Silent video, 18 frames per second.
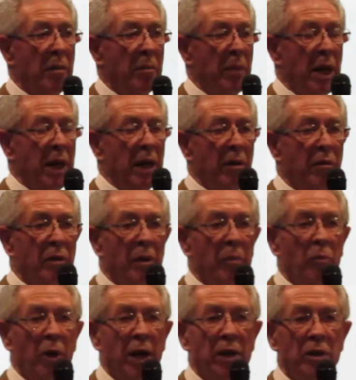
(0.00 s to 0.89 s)
Many of
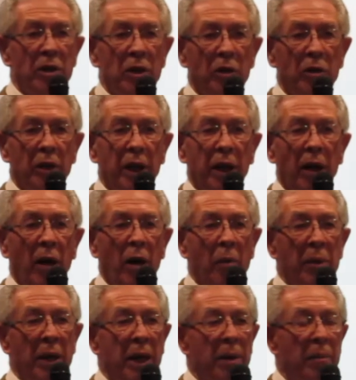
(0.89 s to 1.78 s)
them went into the
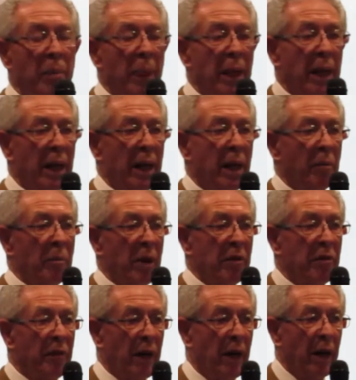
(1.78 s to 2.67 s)
army.
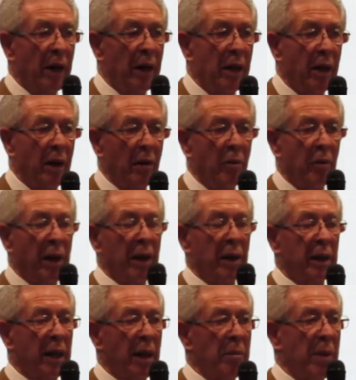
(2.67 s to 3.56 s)
My father
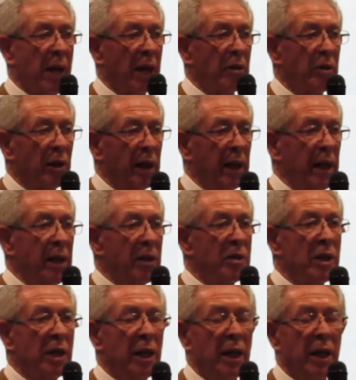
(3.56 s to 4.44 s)
went, came back to
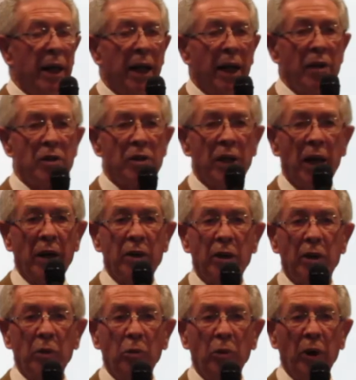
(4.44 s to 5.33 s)
Leeds and
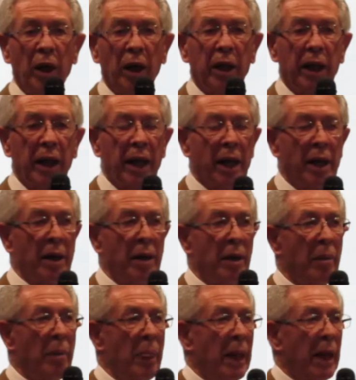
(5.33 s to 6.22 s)
started to work
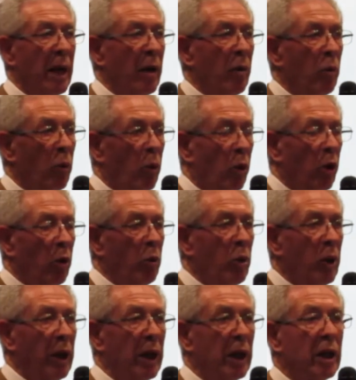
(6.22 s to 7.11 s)
in war
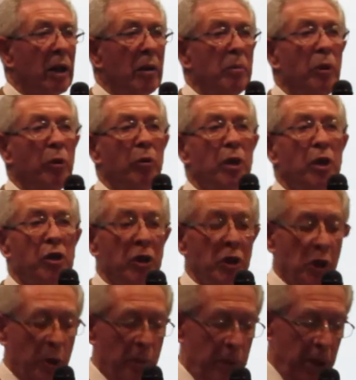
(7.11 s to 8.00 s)
work,
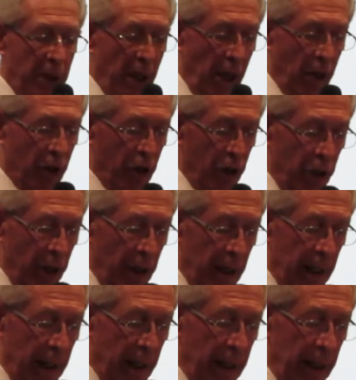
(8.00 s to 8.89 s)
munitions
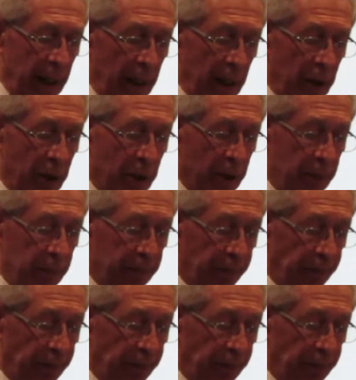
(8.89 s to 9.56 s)
production in Leeds.